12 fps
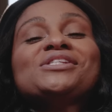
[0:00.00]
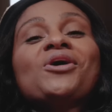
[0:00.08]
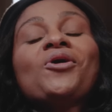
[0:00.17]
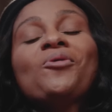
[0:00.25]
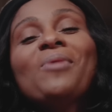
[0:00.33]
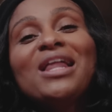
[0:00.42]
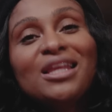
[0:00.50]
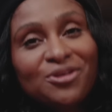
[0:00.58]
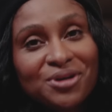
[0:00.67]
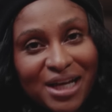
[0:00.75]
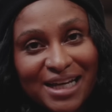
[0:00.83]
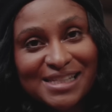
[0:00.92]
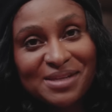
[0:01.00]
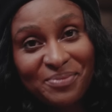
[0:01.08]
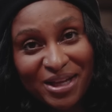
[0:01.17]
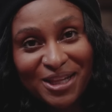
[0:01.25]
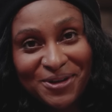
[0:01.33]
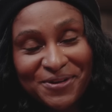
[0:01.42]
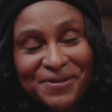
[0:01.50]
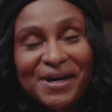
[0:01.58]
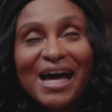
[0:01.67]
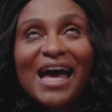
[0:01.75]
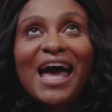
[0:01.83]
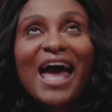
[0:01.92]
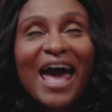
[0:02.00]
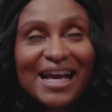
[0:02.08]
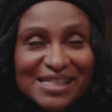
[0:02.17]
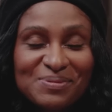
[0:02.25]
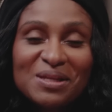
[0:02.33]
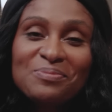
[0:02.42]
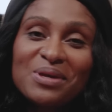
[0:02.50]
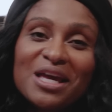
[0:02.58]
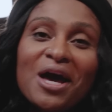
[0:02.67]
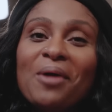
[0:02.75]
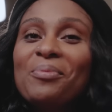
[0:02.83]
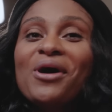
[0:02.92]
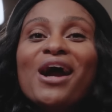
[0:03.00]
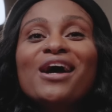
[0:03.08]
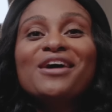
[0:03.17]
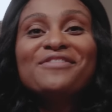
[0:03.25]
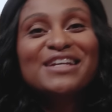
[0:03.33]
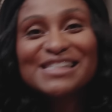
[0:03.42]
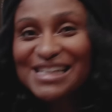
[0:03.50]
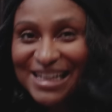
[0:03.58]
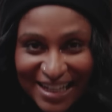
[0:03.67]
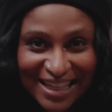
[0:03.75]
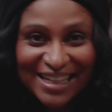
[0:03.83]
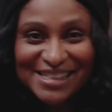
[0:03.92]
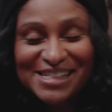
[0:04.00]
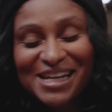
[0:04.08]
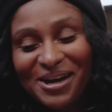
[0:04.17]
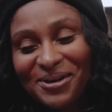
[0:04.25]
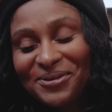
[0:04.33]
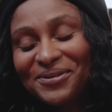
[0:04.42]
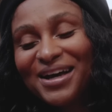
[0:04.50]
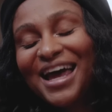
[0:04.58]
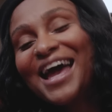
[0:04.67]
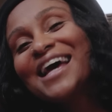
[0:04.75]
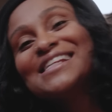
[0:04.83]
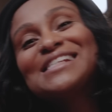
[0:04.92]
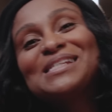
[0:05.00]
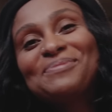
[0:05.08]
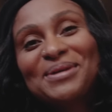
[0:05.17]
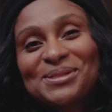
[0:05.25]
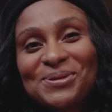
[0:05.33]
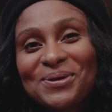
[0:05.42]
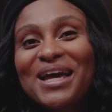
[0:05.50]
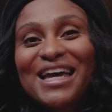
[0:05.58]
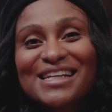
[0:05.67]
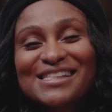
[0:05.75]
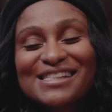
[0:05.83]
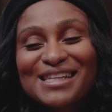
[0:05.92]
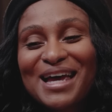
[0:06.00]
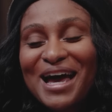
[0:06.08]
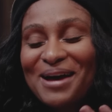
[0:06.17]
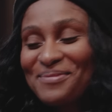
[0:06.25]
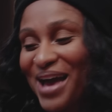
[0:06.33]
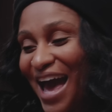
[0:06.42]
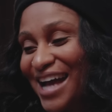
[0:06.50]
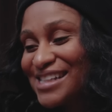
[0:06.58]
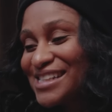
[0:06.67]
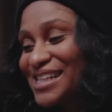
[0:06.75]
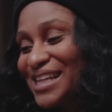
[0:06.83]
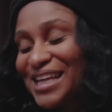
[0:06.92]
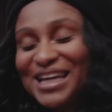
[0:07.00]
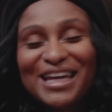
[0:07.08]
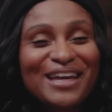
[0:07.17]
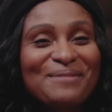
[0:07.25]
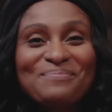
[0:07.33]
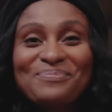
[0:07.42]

so my little cousin Melo asked me to be a part of his cooking show as a special guest. I'm actually